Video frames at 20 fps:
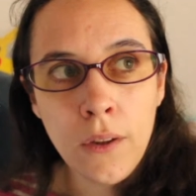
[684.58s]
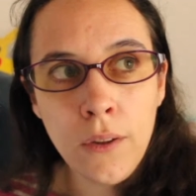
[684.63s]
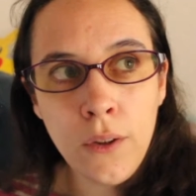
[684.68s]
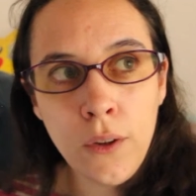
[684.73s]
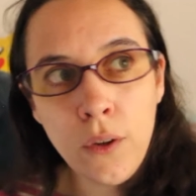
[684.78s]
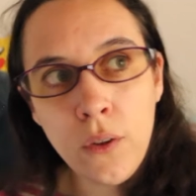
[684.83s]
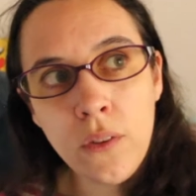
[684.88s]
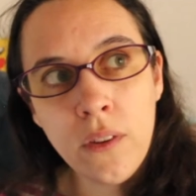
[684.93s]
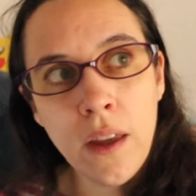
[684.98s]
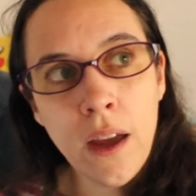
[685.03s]

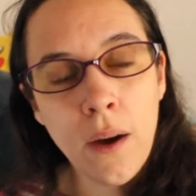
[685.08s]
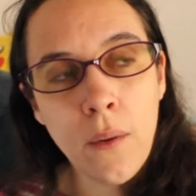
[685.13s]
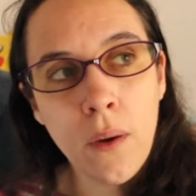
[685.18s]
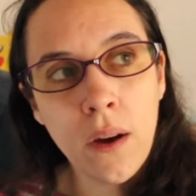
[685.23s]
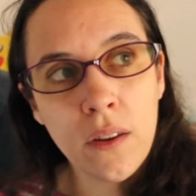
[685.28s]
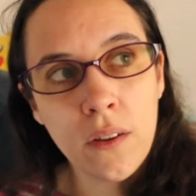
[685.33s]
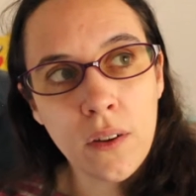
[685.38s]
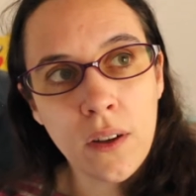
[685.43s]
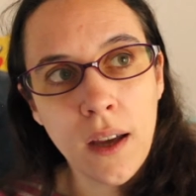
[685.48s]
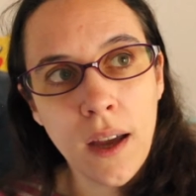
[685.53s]
Tuesday I
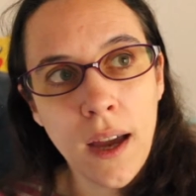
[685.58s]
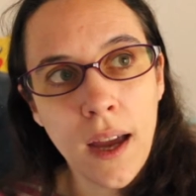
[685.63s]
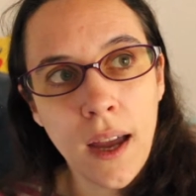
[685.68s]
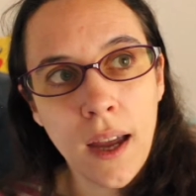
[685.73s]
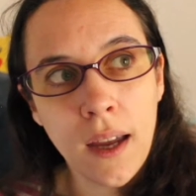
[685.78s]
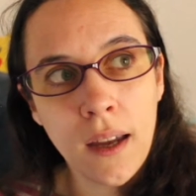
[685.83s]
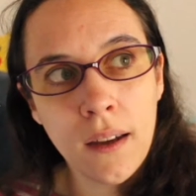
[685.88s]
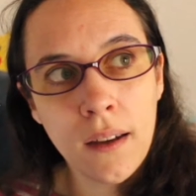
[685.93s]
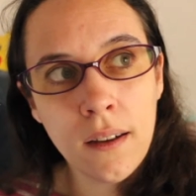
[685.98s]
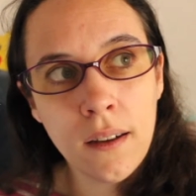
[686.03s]
was
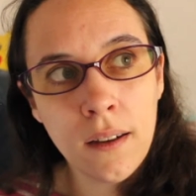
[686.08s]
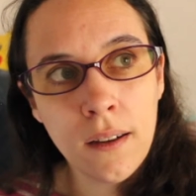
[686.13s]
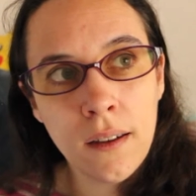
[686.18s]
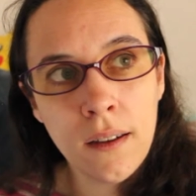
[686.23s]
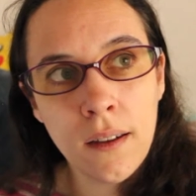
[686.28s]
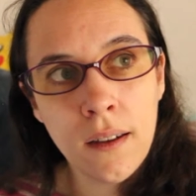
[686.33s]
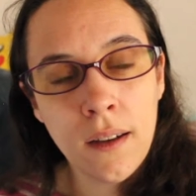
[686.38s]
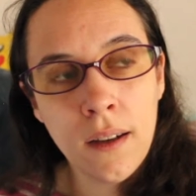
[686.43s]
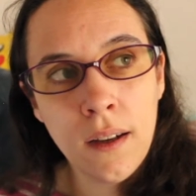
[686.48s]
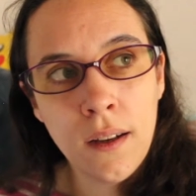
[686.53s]
okay,
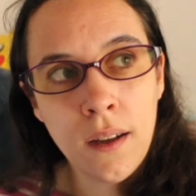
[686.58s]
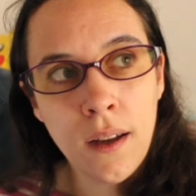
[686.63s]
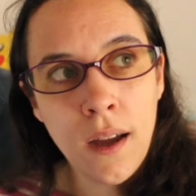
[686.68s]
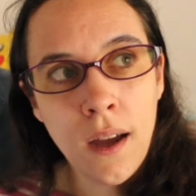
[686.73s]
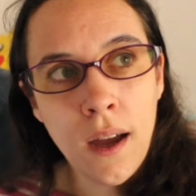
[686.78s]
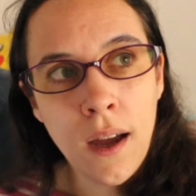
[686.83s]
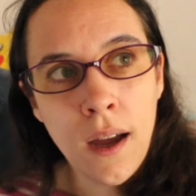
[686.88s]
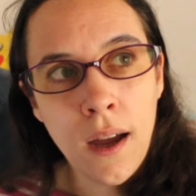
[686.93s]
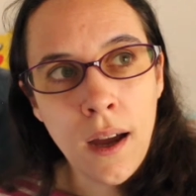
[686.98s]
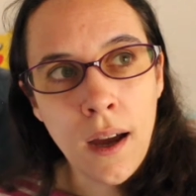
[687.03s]

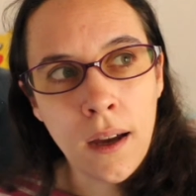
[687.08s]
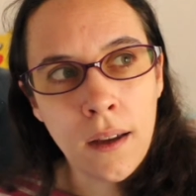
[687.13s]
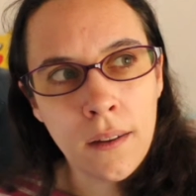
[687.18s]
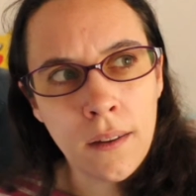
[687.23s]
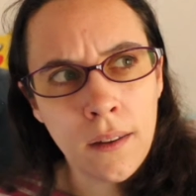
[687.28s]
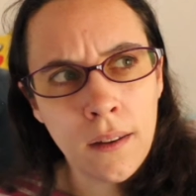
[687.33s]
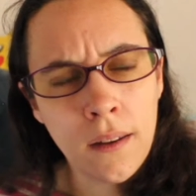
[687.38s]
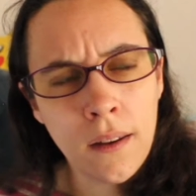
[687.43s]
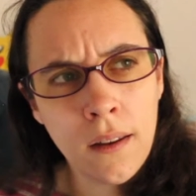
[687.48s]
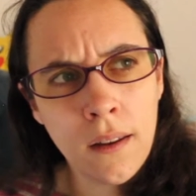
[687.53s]
I
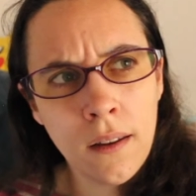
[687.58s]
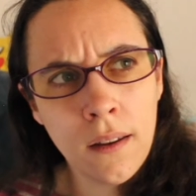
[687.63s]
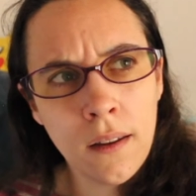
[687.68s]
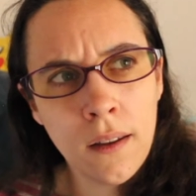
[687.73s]
think